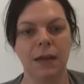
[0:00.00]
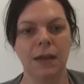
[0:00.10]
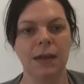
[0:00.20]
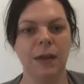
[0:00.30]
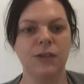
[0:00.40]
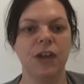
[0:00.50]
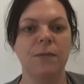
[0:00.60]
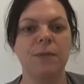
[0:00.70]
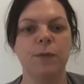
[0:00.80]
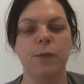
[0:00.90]
Now, in
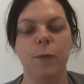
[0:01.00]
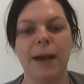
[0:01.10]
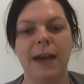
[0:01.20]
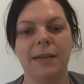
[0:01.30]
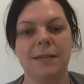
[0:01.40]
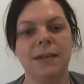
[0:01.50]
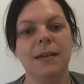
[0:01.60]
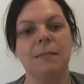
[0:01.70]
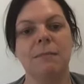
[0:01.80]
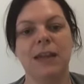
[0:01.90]
terms of format,
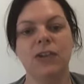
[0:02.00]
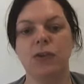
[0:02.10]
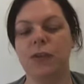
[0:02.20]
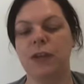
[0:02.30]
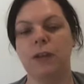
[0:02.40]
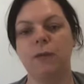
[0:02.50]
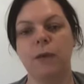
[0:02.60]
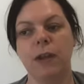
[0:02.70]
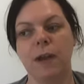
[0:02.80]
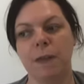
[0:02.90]
make sure that you
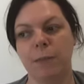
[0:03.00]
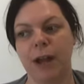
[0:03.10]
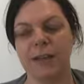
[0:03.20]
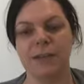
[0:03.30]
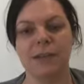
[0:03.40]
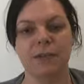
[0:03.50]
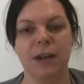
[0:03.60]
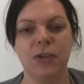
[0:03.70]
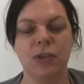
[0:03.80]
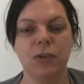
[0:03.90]
follow the practice
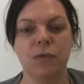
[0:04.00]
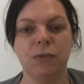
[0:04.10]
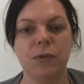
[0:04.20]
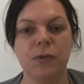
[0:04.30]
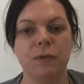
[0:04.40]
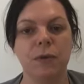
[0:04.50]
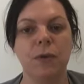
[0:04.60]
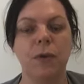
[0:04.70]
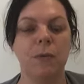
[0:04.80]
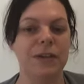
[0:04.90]
direction or rules of
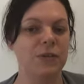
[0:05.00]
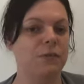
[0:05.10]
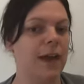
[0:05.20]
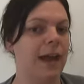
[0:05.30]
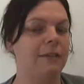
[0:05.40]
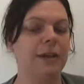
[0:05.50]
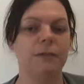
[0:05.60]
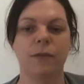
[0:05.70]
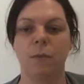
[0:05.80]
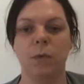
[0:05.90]
court, which vary
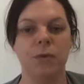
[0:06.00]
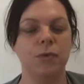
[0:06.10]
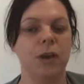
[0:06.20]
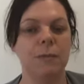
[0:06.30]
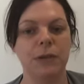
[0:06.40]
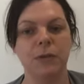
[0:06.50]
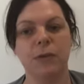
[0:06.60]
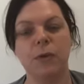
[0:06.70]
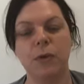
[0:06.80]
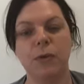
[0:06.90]
from one tribunal
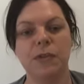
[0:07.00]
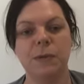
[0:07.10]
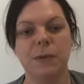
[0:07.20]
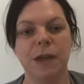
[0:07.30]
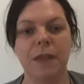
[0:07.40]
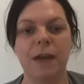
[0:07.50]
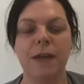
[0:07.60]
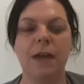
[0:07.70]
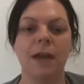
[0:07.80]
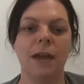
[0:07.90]
or court to another,
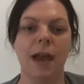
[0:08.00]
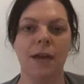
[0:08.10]
and